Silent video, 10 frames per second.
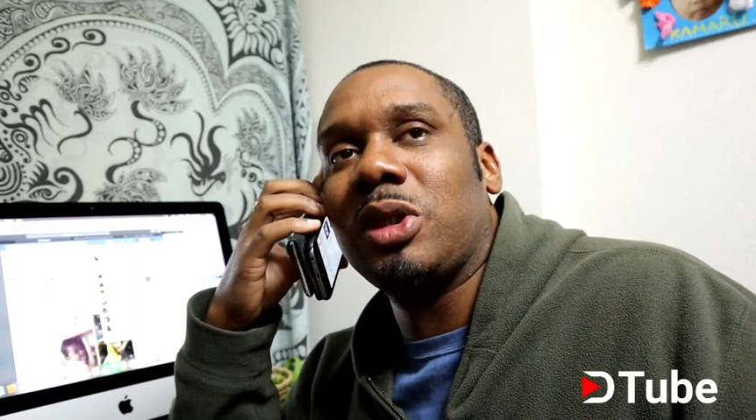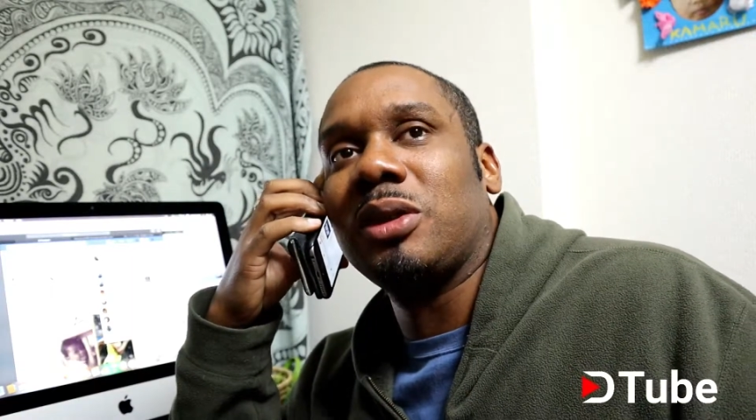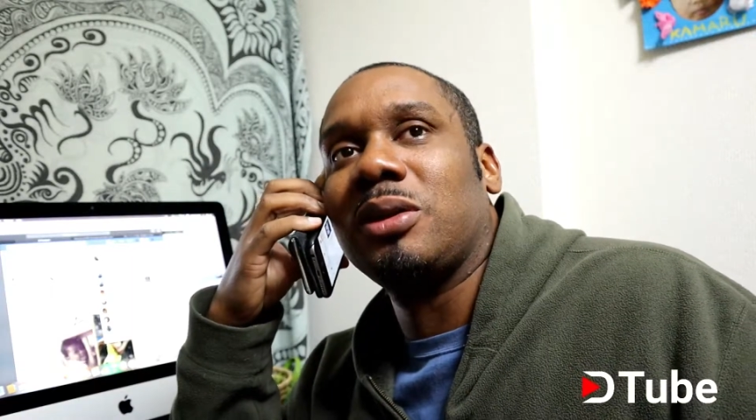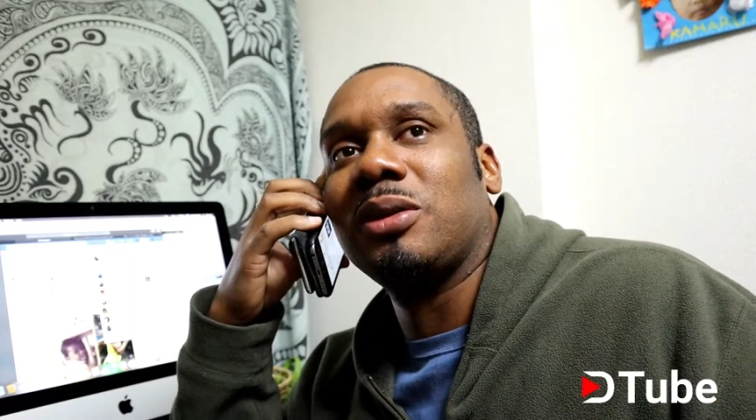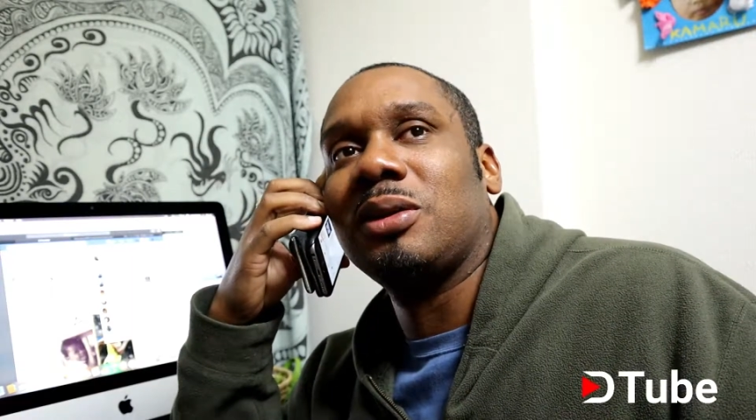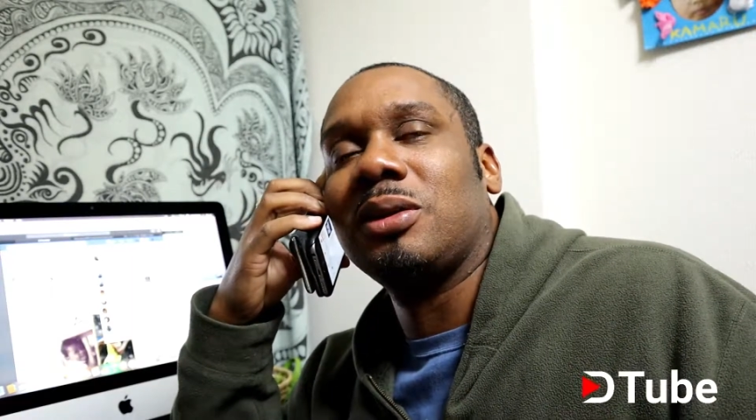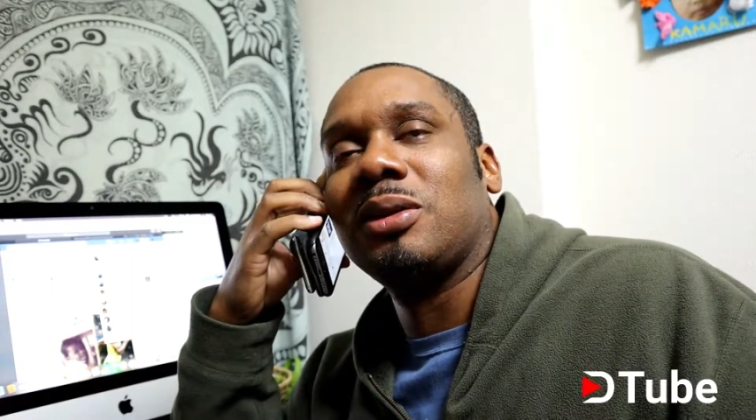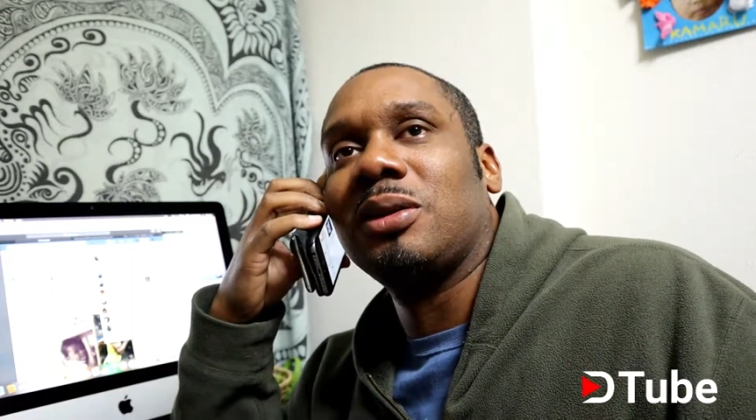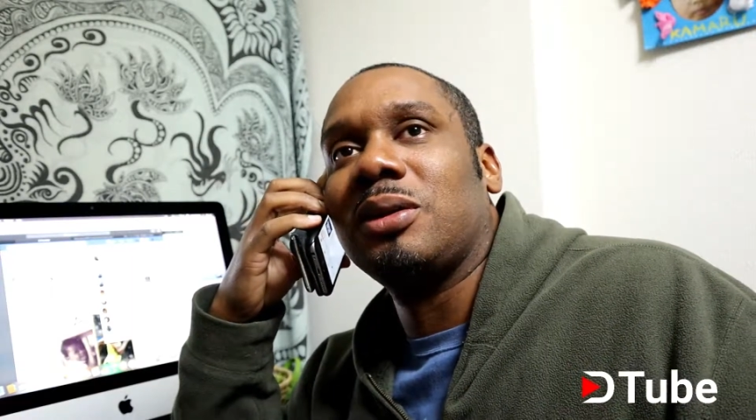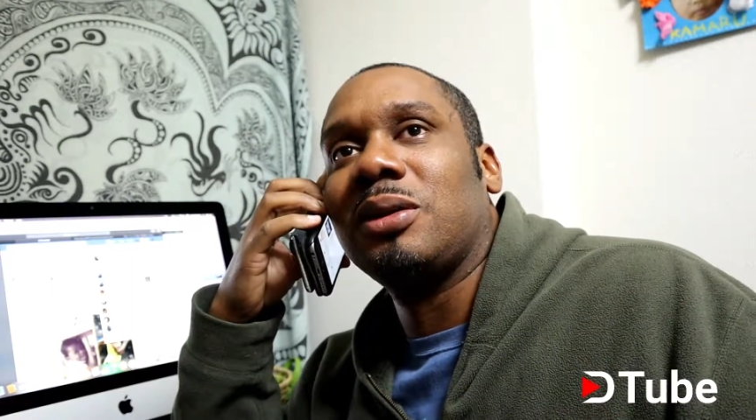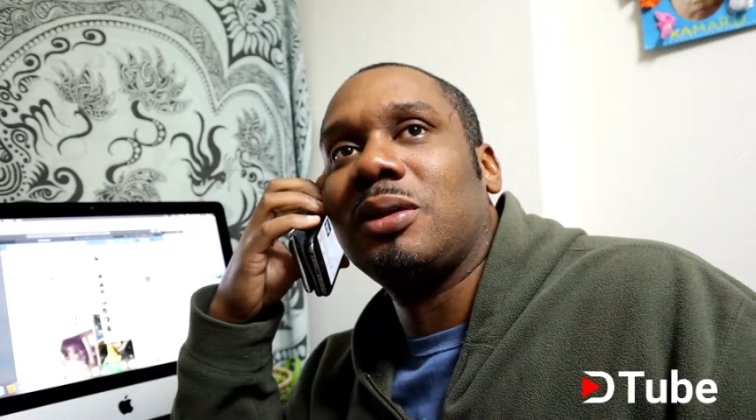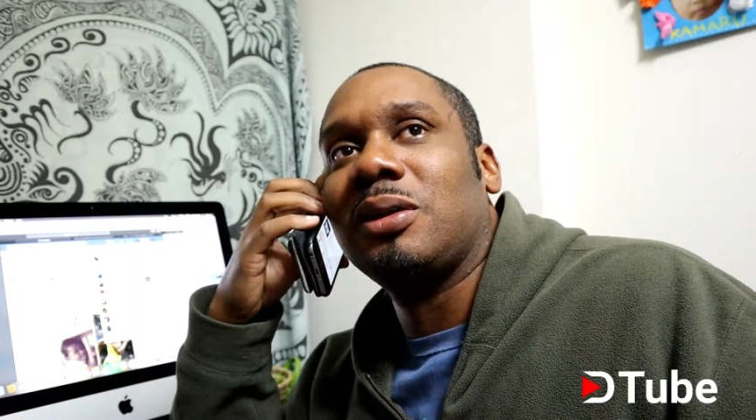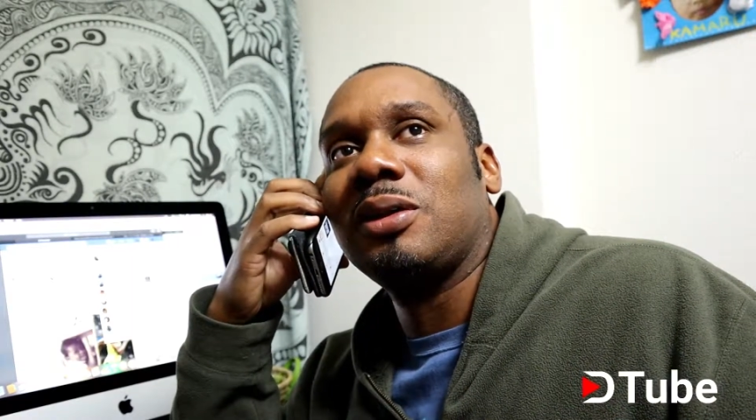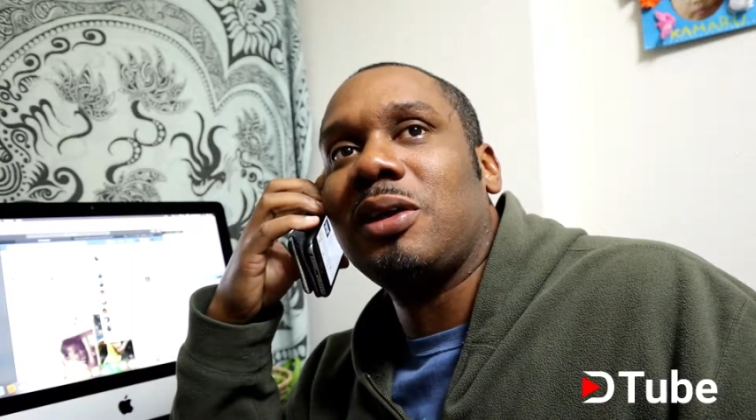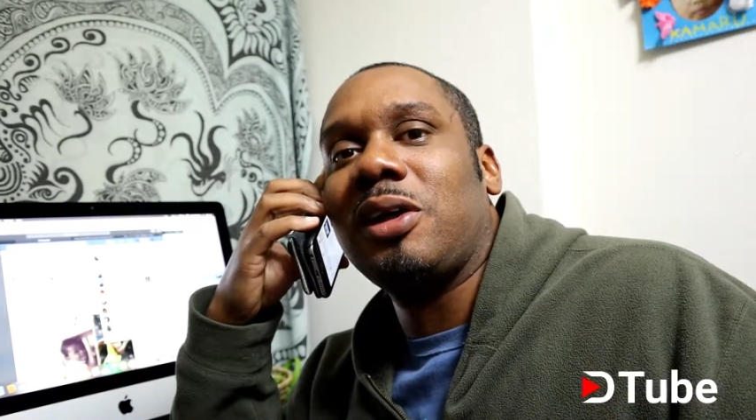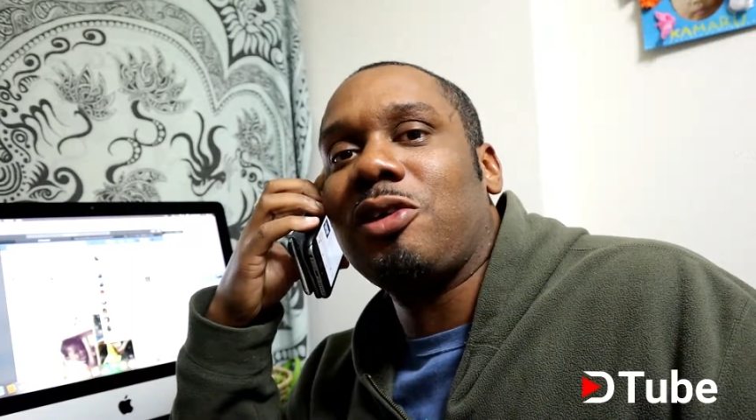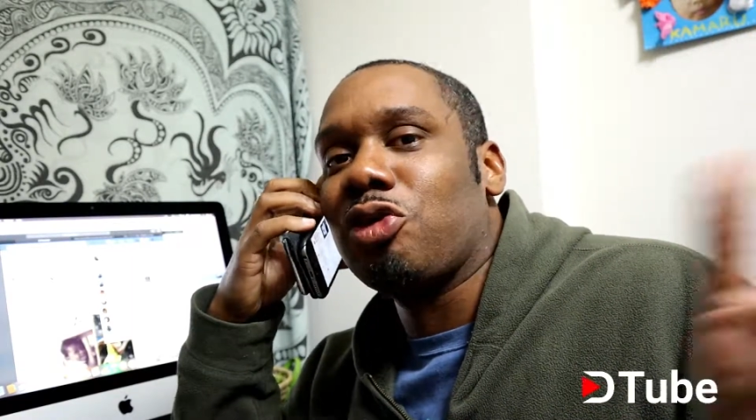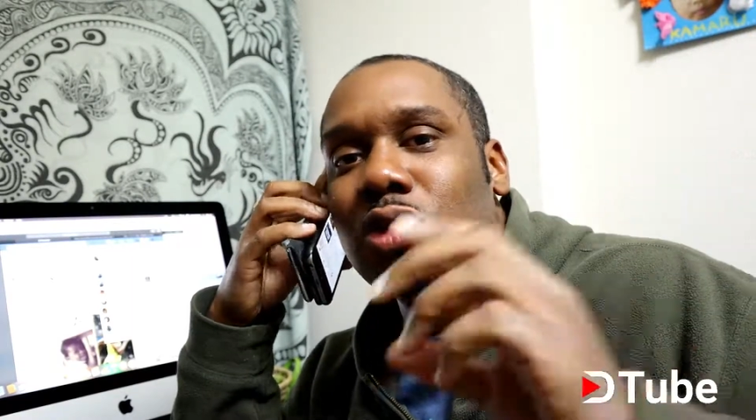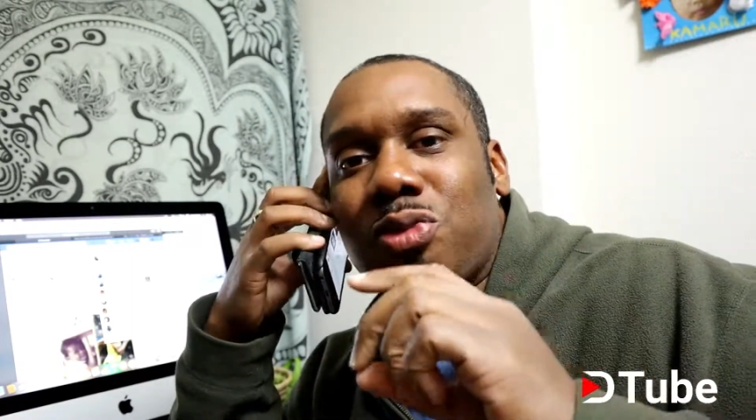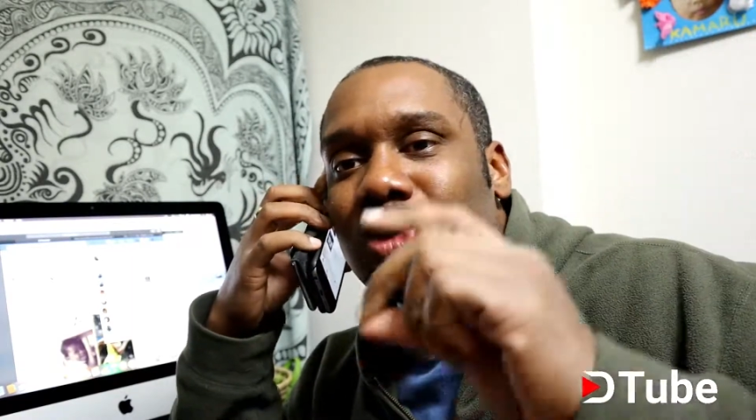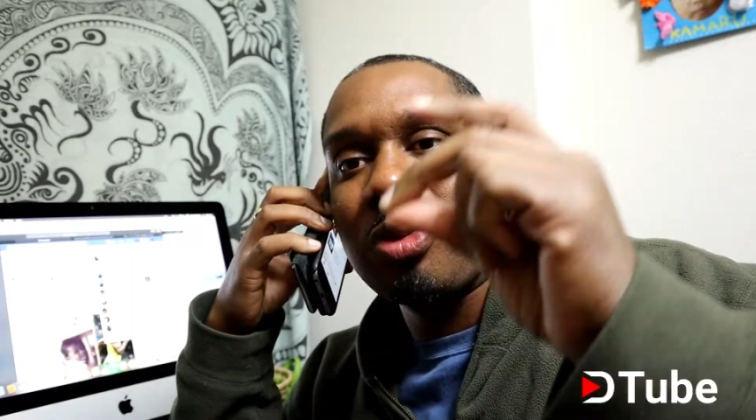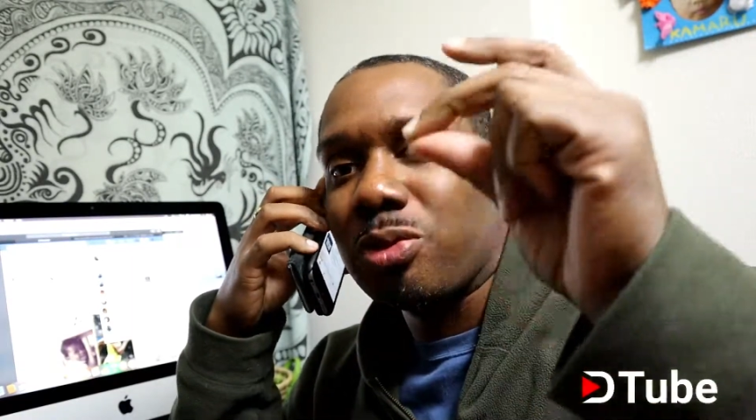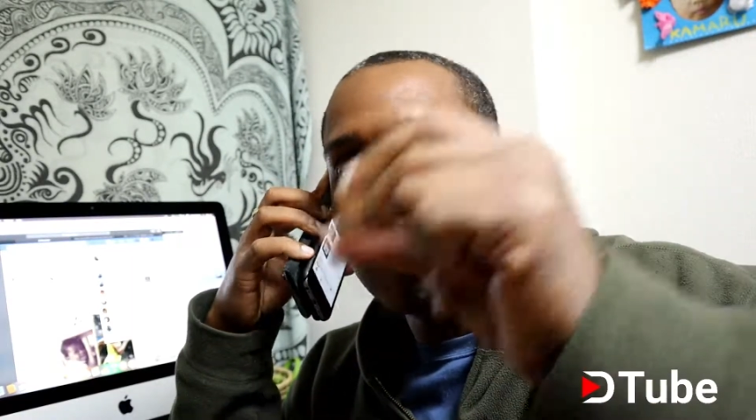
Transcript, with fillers: man? It just comes from